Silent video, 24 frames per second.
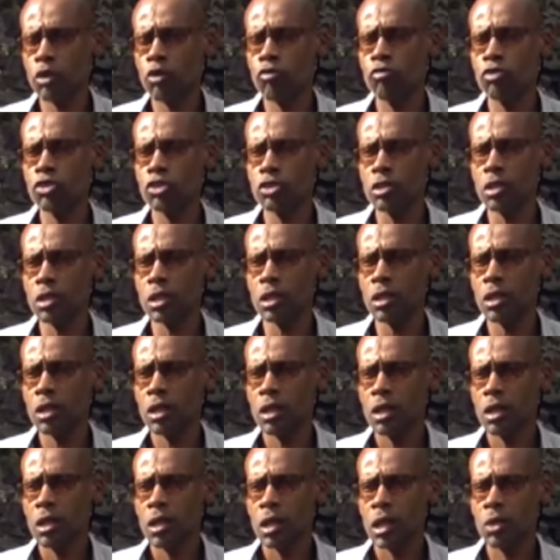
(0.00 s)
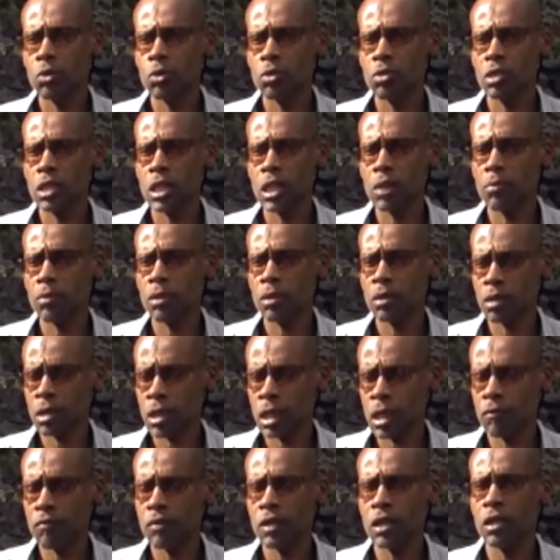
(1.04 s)
Originally, it was named
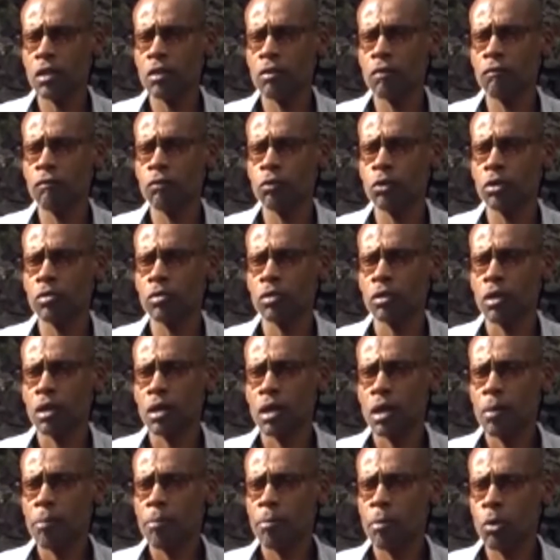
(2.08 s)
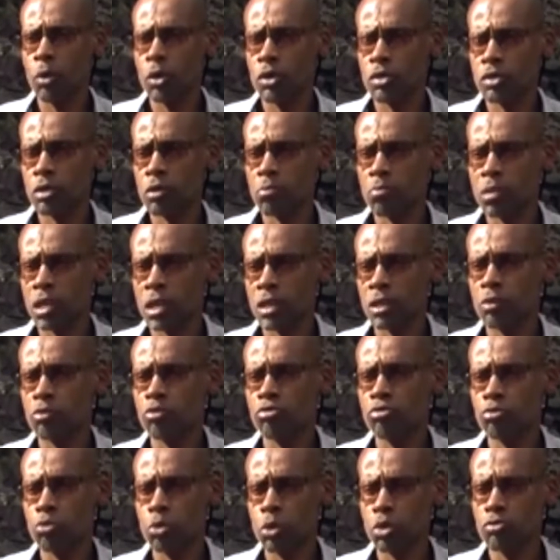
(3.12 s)
Cleverly Hill Fort, but when it's completed,
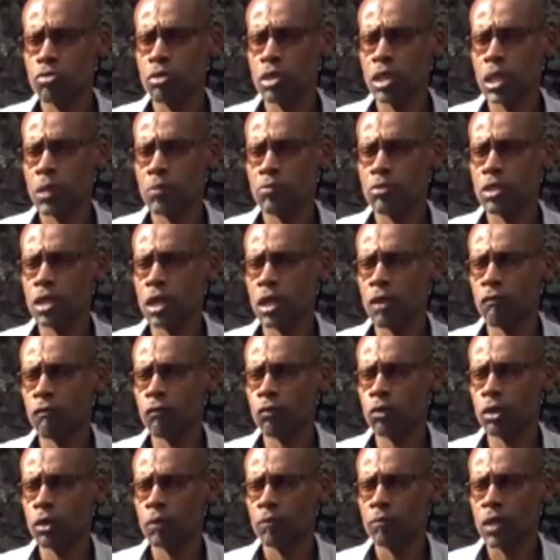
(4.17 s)
it was renamed Charles Fort.